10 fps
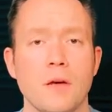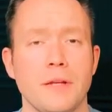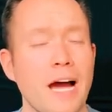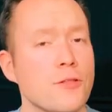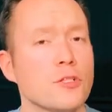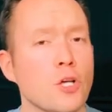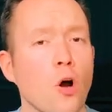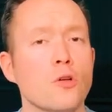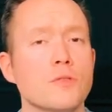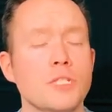Now, the
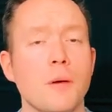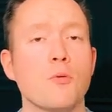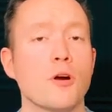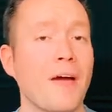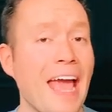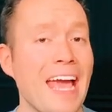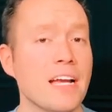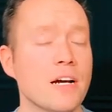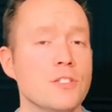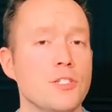total number of
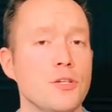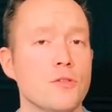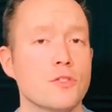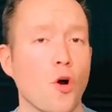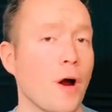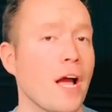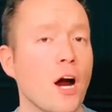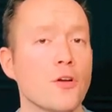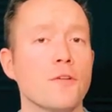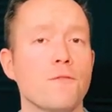handguns used are one
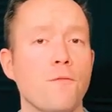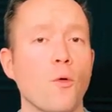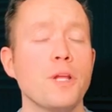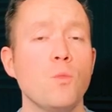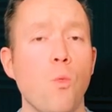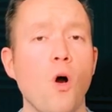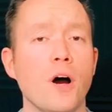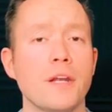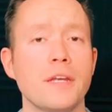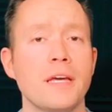hundred
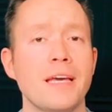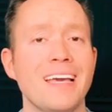forty-one